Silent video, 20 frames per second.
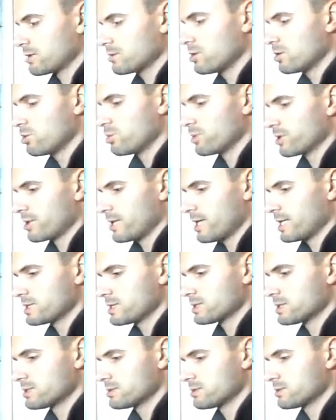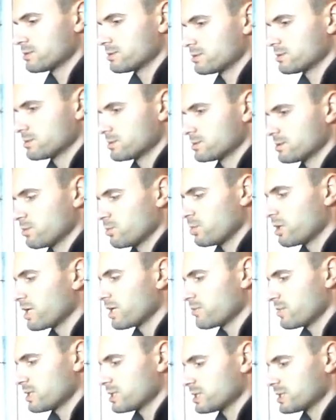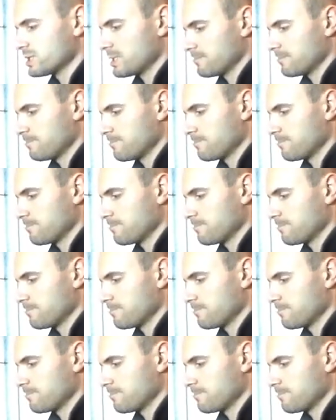Open your eyes. Play middle C.